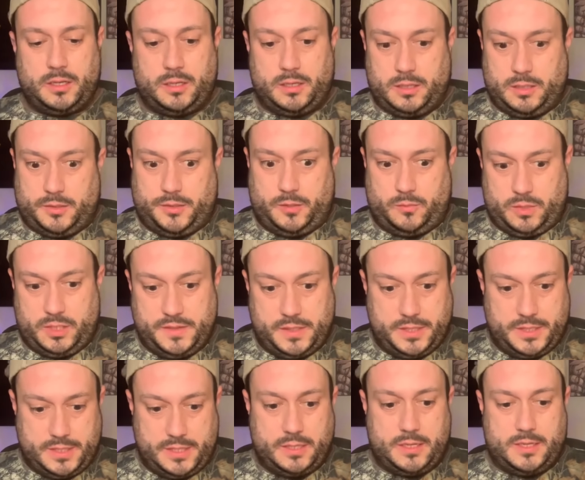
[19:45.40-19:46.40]
the one that
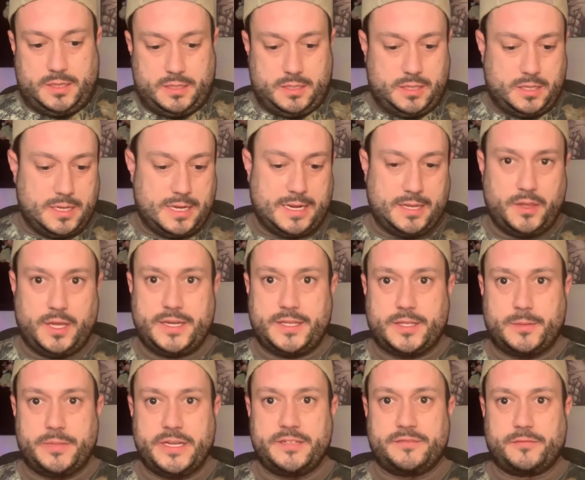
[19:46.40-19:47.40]
I like the
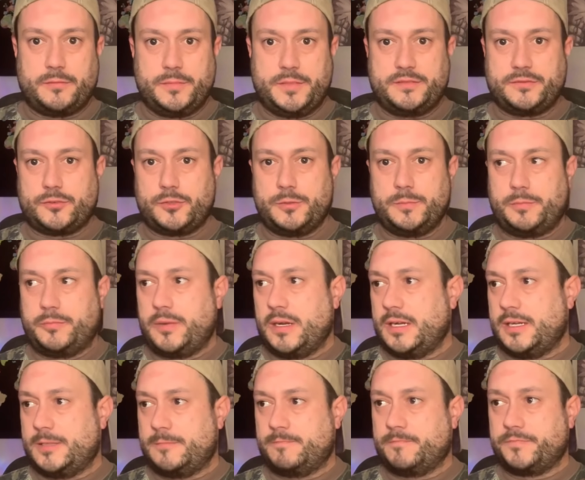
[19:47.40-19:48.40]
best from this group.
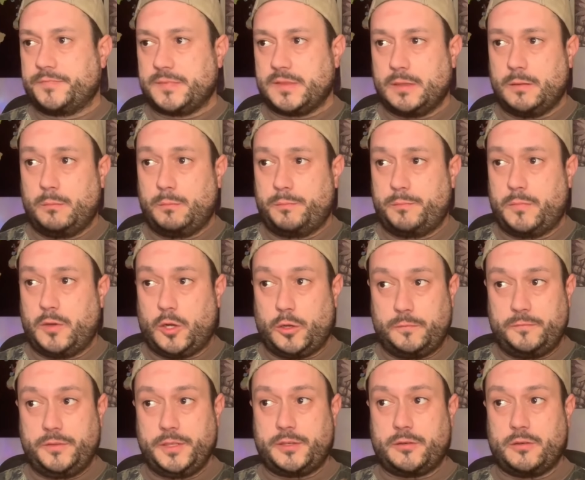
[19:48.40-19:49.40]

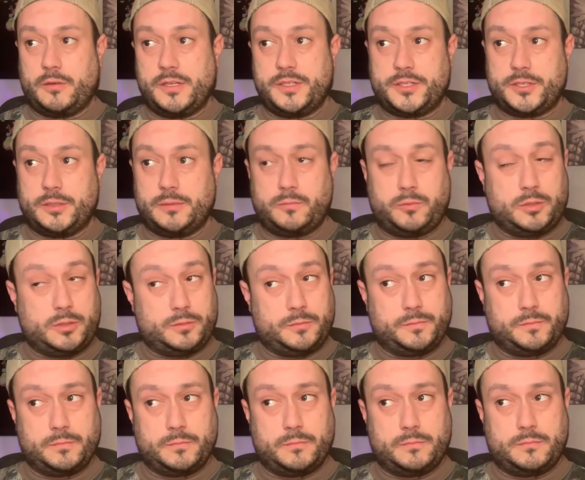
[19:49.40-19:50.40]
Hopefully Croatia will
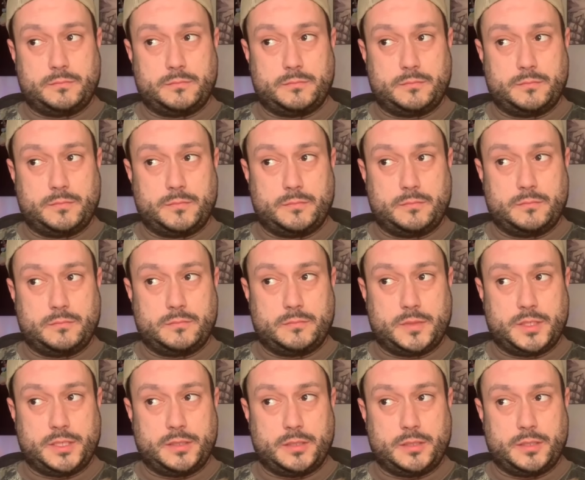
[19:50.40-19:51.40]

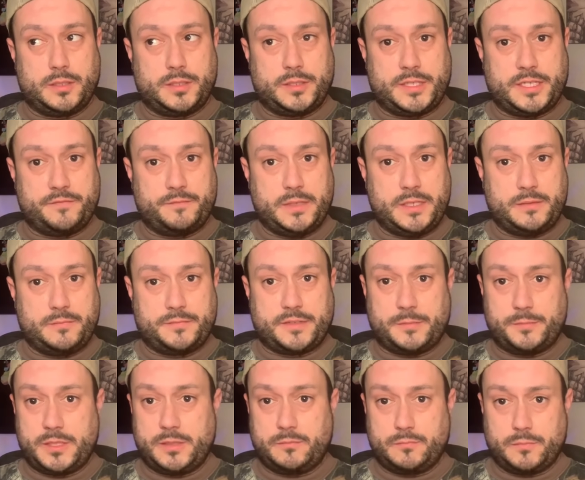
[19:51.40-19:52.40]
give me
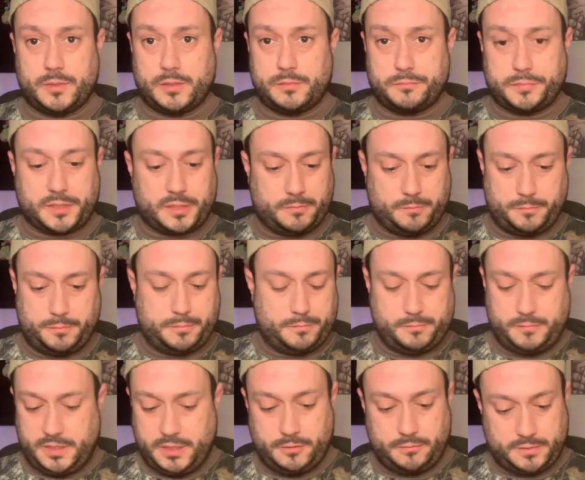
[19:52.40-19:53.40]
something
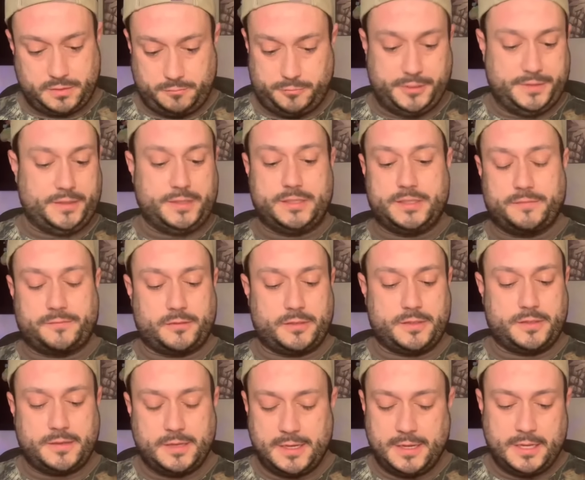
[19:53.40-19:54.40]
completely different
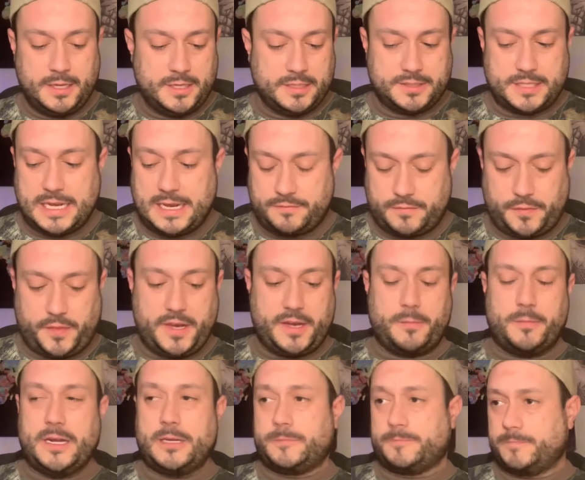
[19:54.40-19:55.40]
to have to think
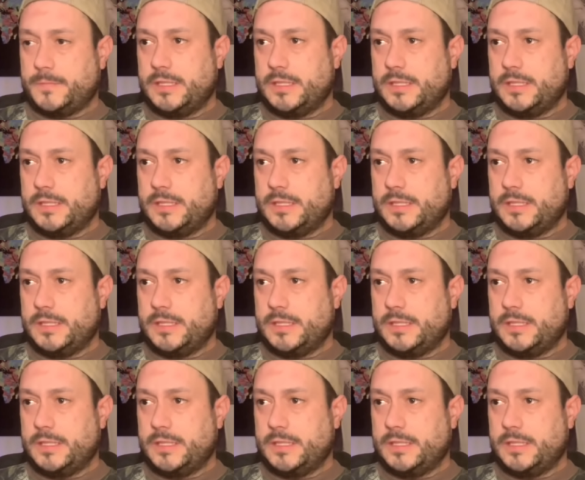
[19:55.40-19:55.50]
about.